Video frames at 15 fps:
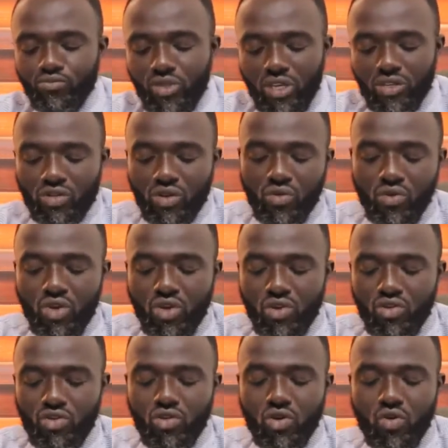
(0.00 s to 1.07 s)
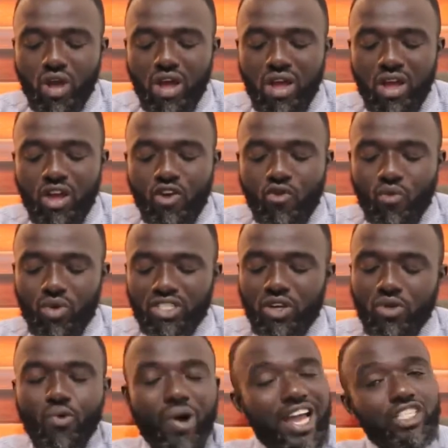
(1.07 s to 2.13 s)
So Noah was
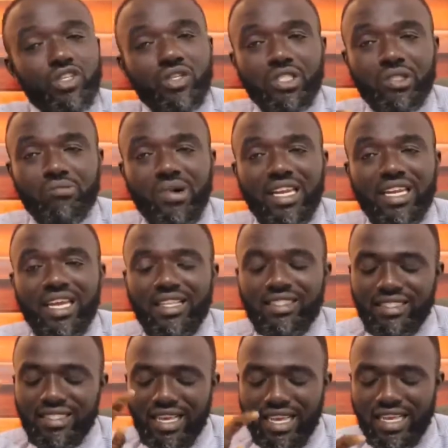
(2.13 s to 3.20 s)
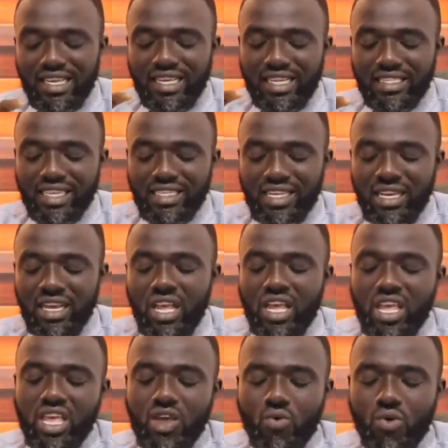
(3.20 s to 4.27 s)
a righteous man, and secondly, it says that
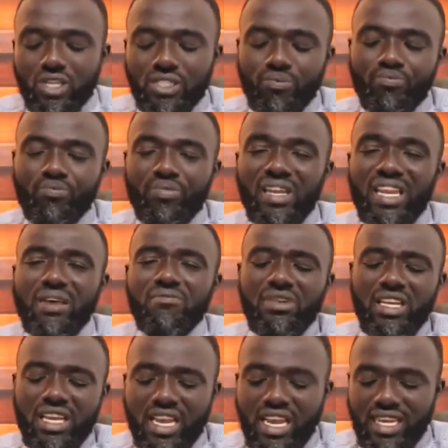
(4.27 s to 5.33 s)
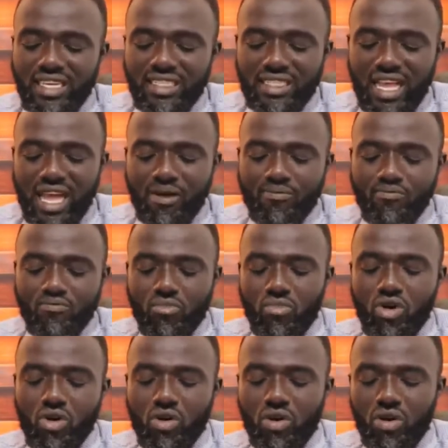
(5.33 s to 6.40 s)
he was blameless
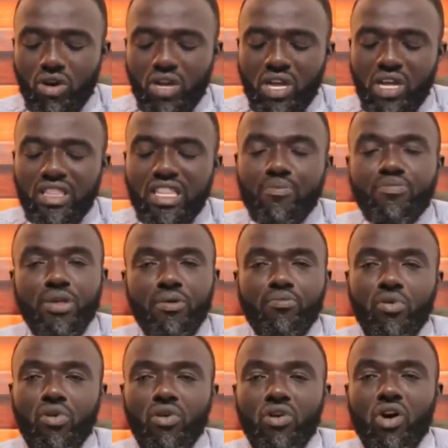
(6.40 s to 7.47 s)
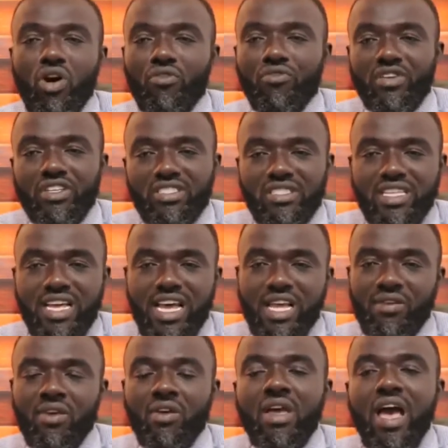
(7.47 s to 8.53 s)
among the people of his
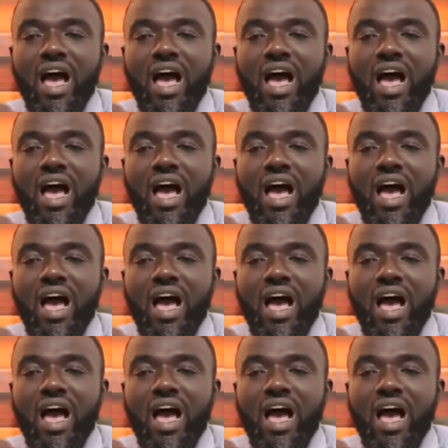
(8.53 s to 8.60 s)
time.